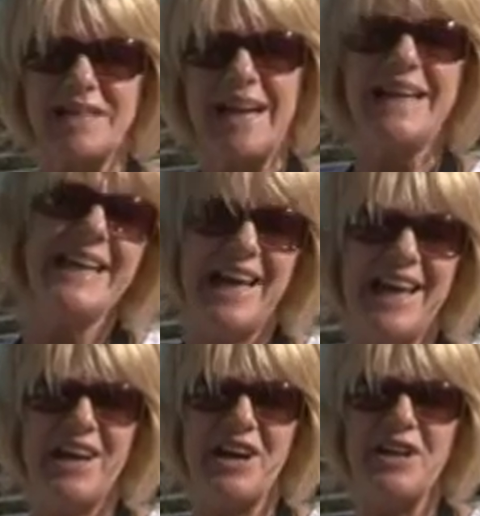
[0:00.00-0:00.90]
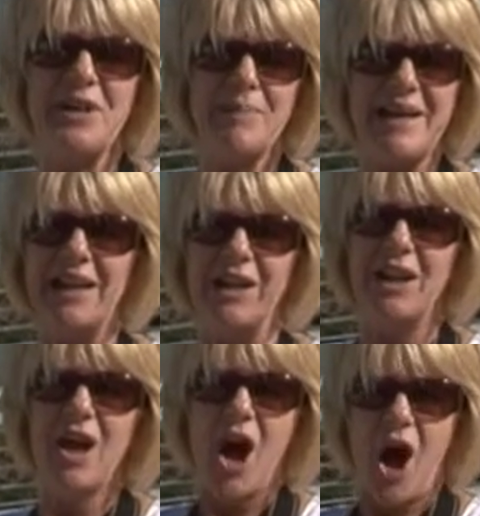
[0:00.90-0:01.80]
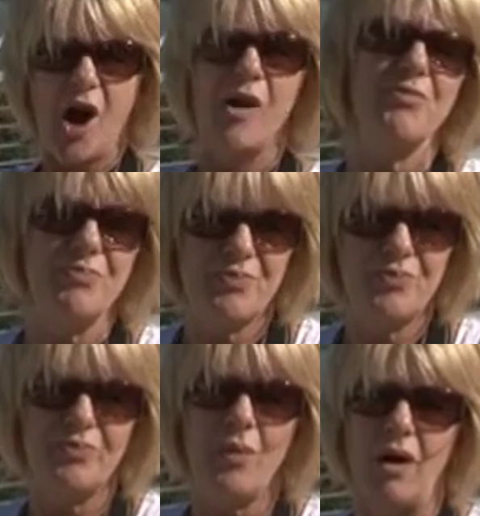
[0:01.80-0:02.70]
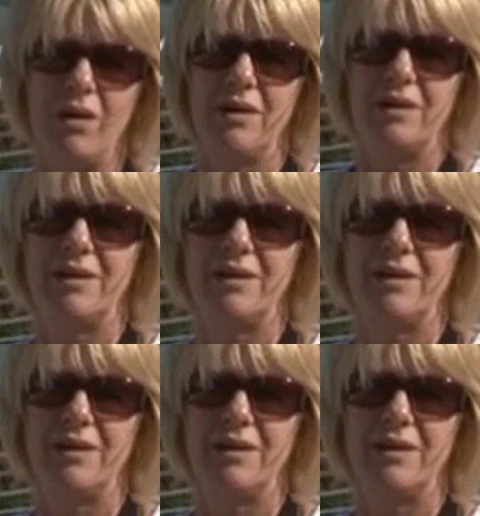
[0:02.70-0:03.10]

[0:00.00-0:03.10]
Standing here in the middle of what?